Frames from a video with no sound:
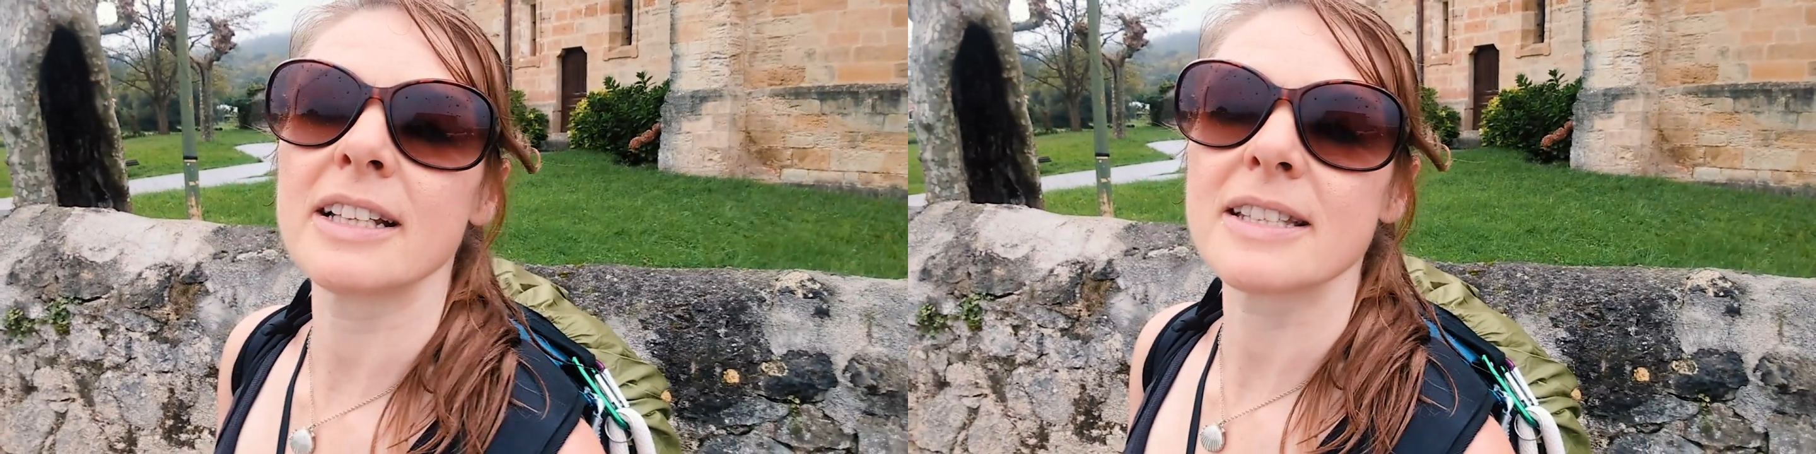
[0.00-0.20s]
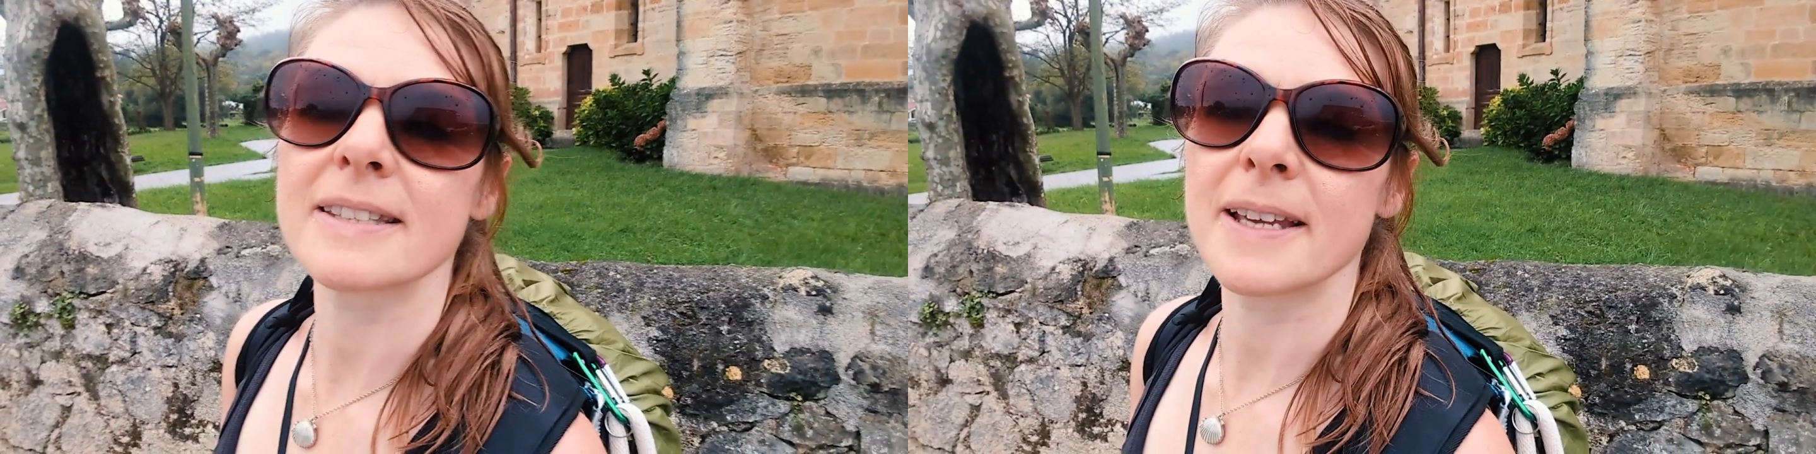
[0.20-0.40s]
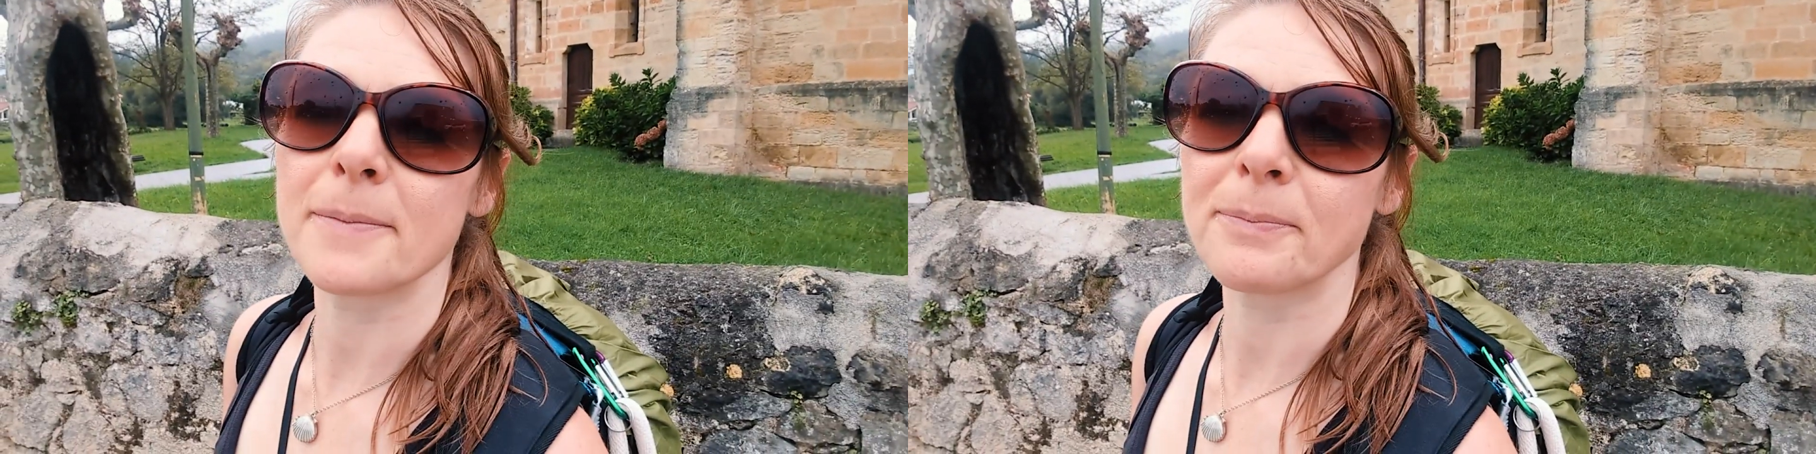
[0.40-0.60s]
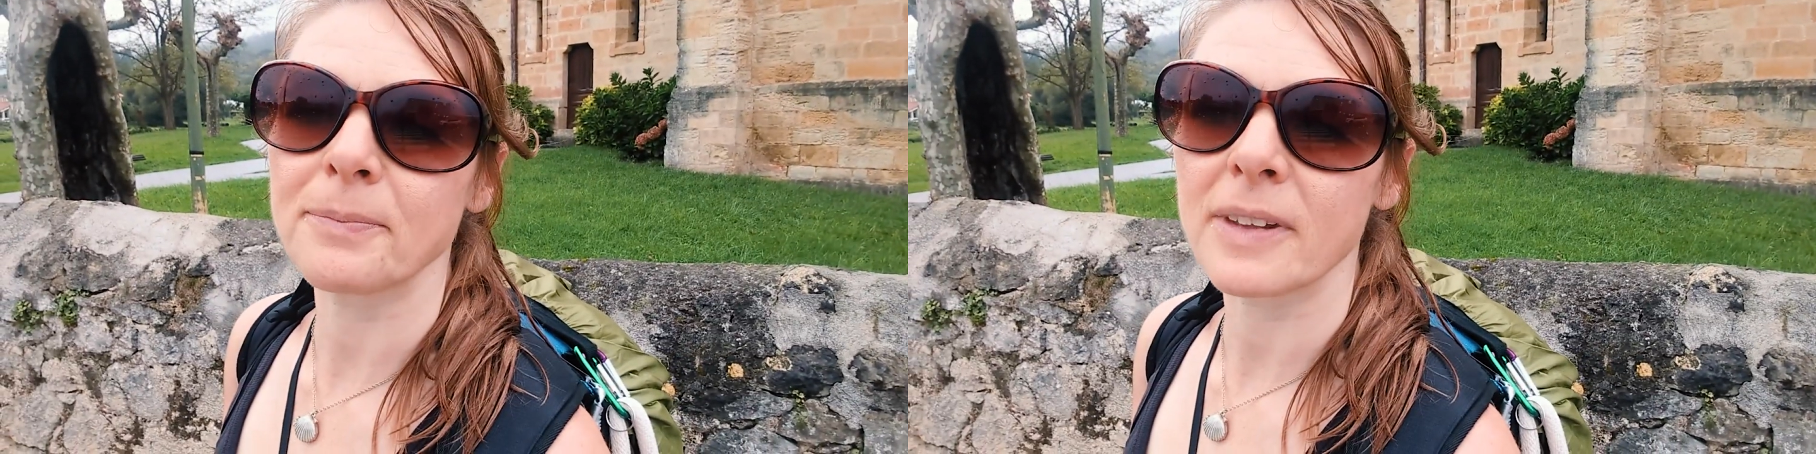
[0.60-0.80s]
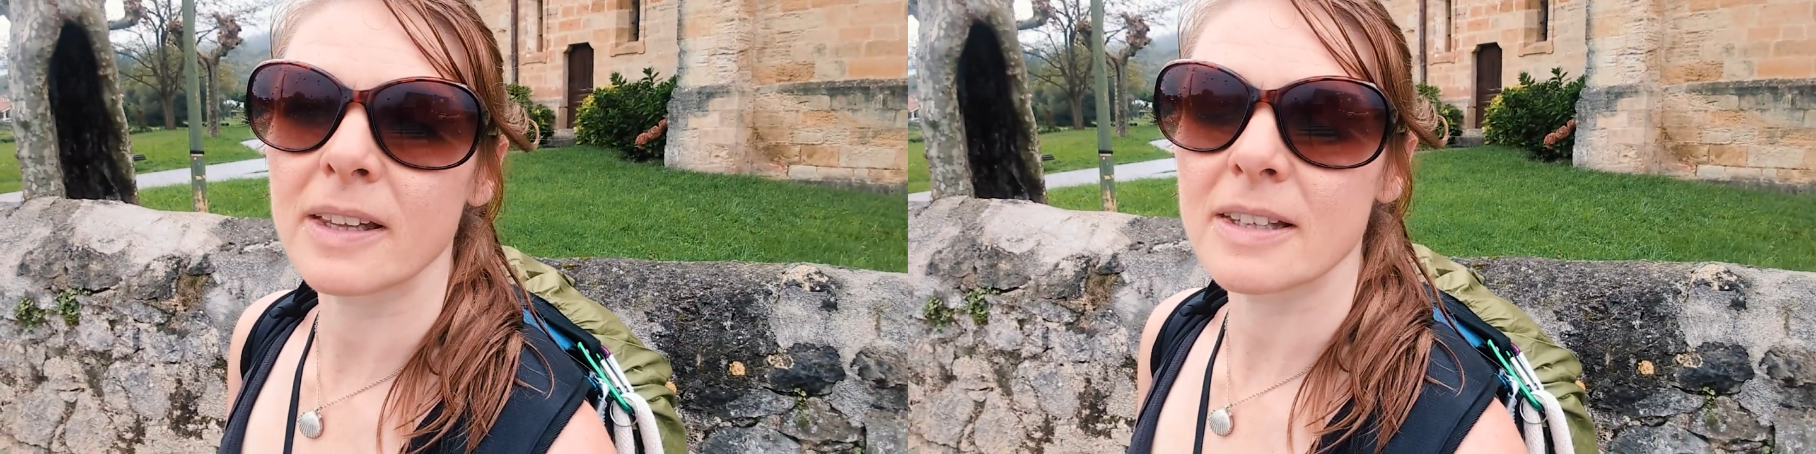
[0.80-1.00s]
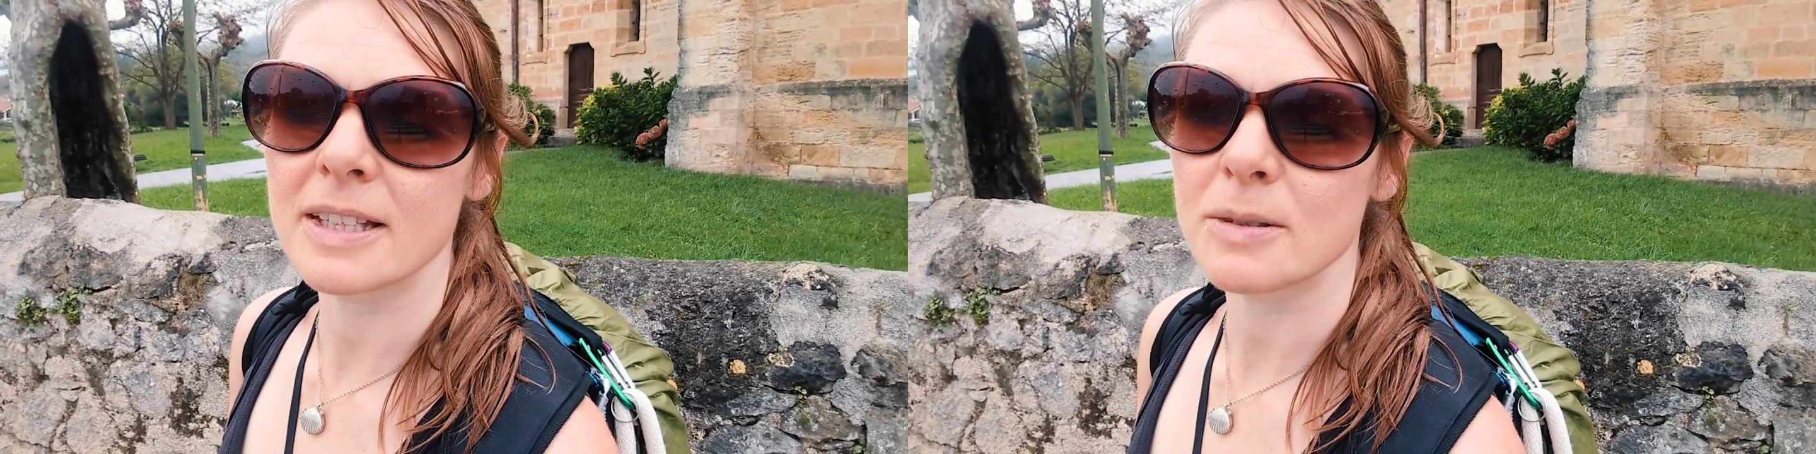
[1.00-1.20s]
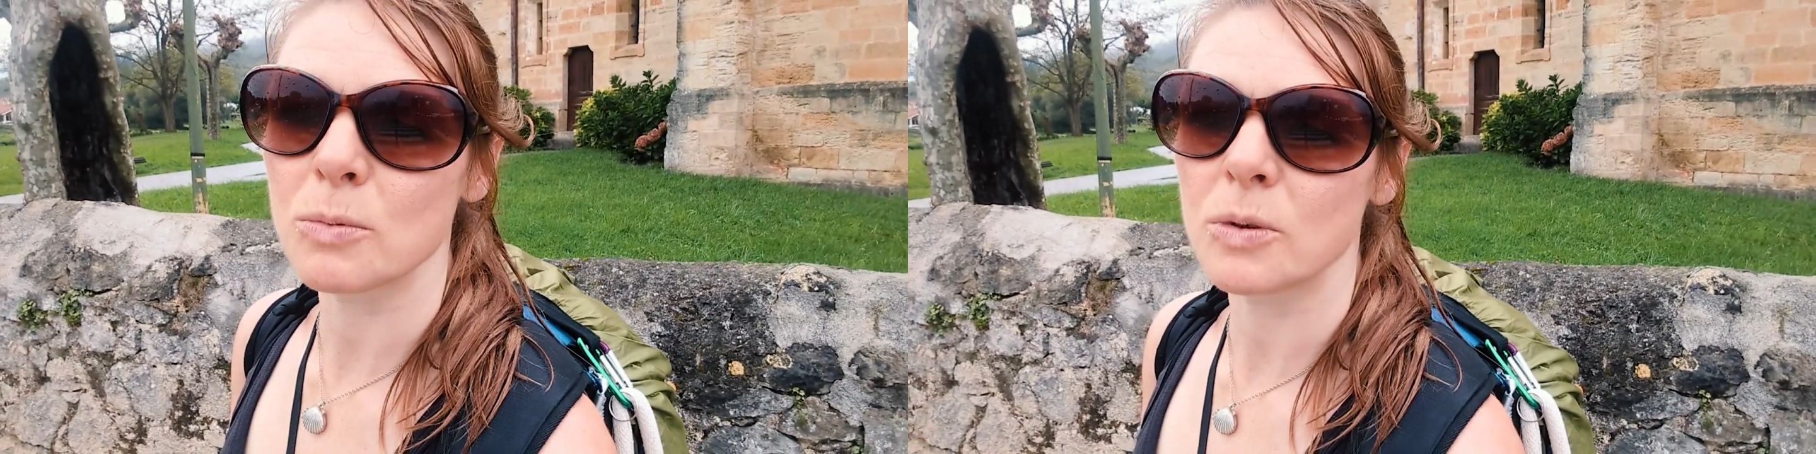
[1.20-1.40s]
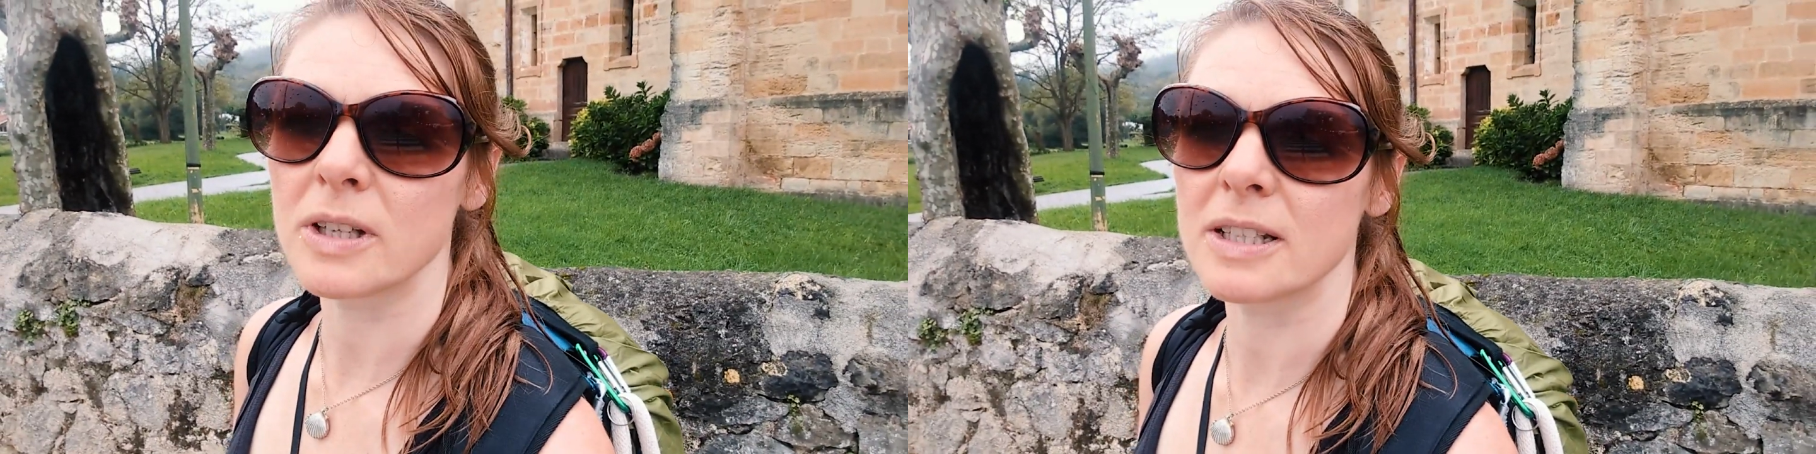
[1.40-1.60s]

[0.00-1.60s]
It's this walk